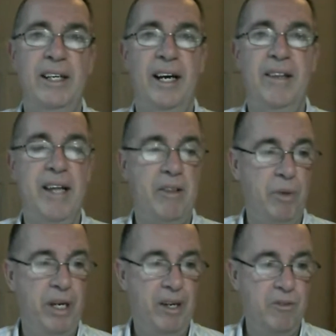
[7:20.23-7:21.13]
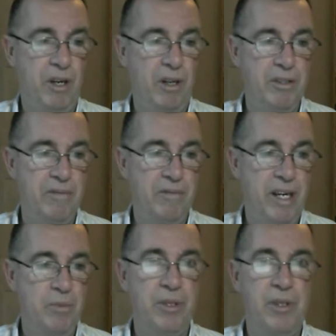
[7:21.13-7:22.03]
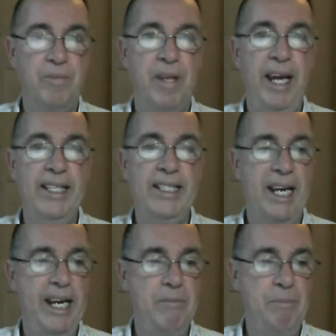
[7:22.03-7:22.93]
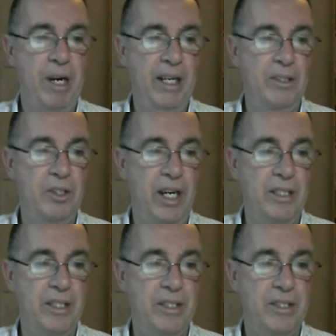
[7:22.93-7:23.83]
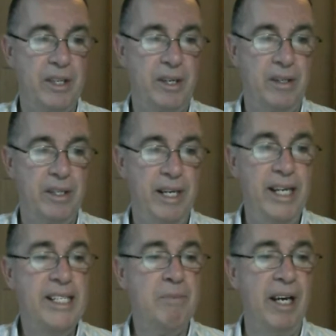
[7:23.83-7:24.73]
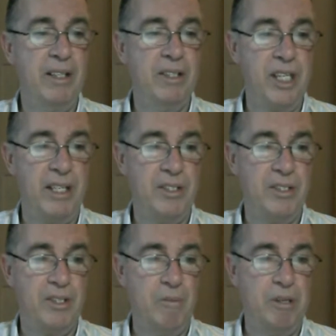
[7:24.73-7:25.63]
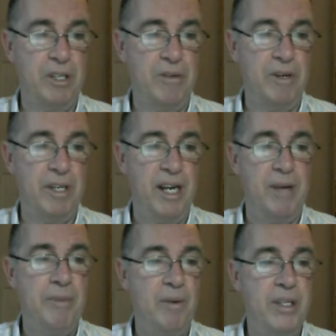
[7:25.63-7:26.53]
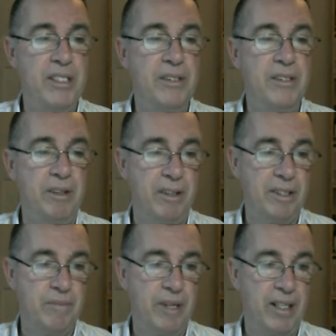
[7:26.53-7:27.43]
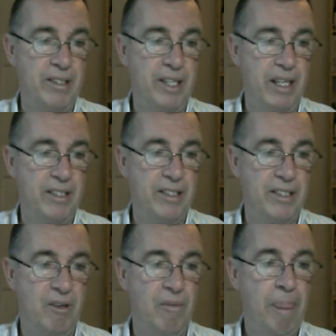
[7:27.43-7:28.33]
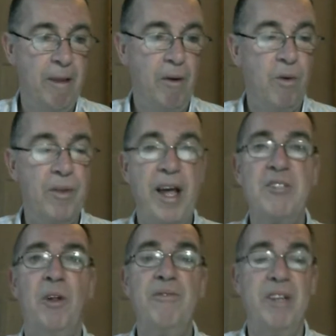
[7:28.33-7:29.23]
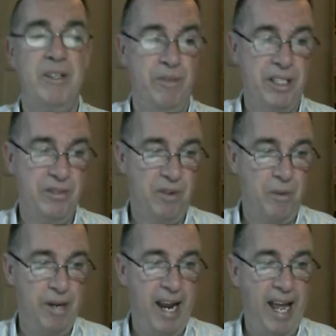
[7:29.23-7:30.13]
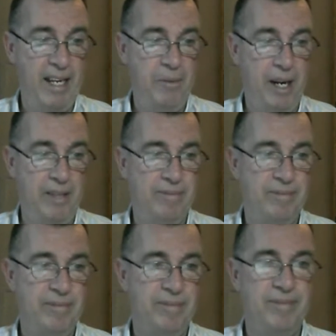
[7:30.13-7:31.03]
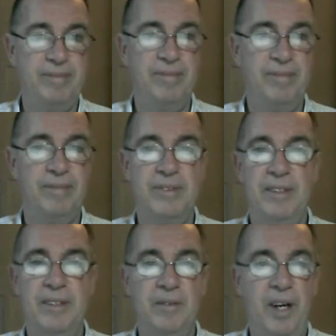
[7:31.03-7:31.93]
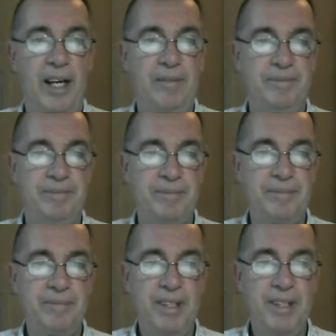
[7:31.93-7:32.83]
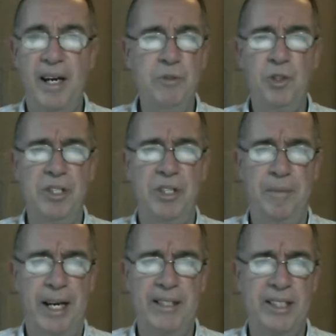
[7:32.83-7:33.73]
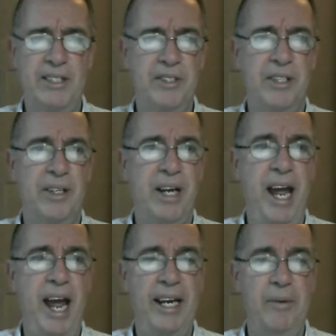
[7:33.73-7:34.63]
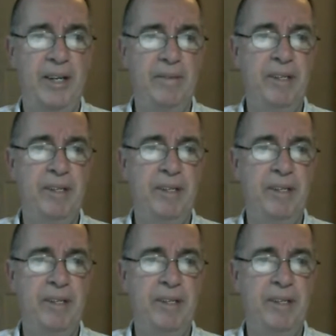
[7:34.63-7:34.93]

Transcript: And then the winner goes on to Facebook. Is it Michael Jackson's song? It is Michael Jackson's song, but don't know the name. No, it's not Michael Jackson's song. Or that's not the film that it's from anyway. Right. And I'm sure it's not a Michael Jackson song anyway.